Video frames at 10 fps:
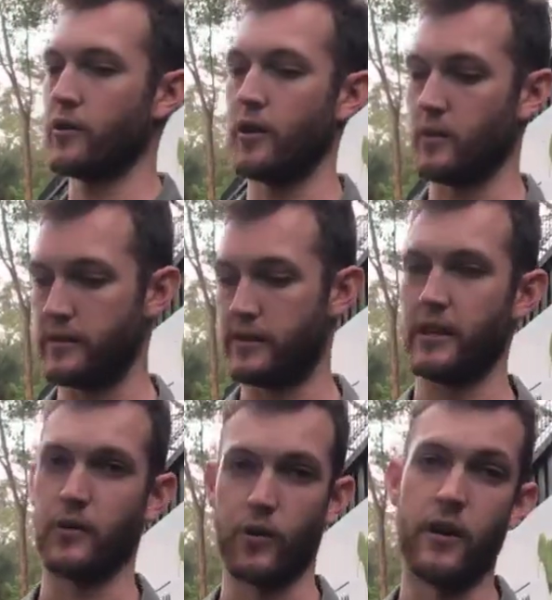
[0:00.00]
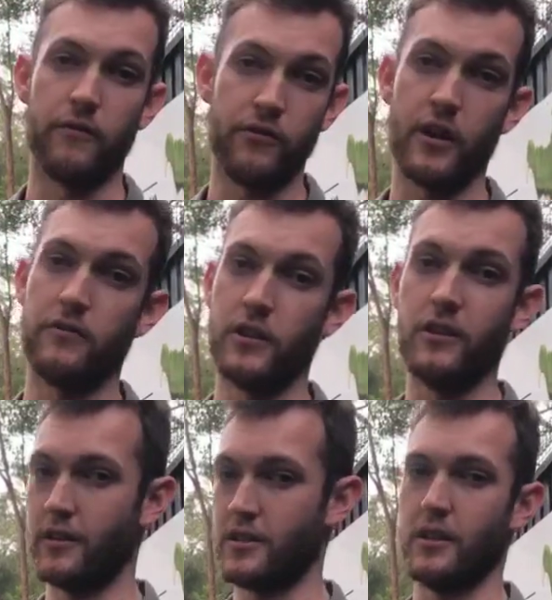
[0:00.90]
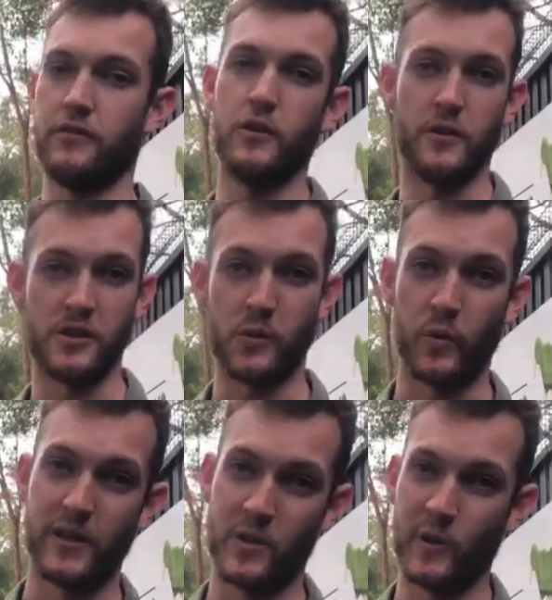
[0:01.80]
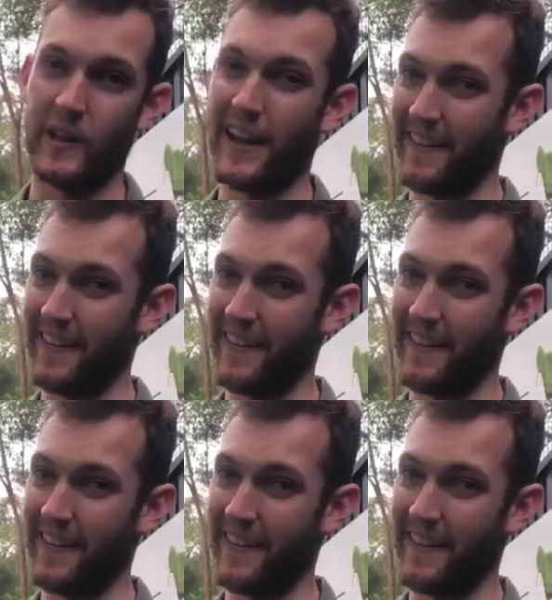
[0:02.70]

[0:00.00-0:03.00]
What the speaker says: croc was sitting right in front of you until, of course, it's way too late.